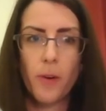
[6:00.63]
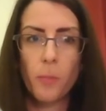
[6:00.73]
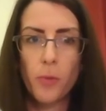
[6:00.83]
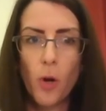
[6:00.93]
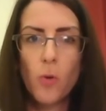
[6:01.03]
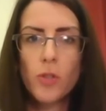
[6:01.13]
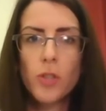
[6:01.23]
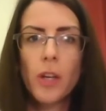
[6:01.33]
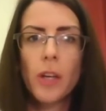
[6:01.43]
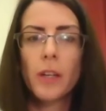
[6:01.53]

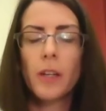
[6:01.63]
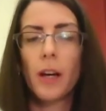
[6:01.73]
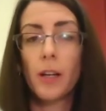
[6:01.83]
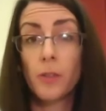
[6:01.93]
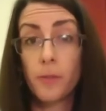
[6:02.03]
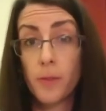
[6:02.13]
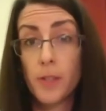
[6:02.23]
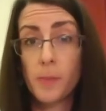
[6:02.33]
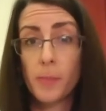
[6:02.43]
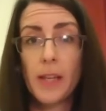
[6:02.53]
approach? On the
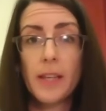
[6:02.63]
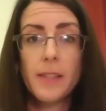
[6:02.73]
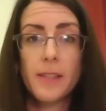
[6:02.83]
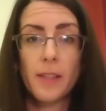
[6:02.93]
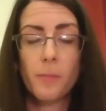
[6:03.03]
first place,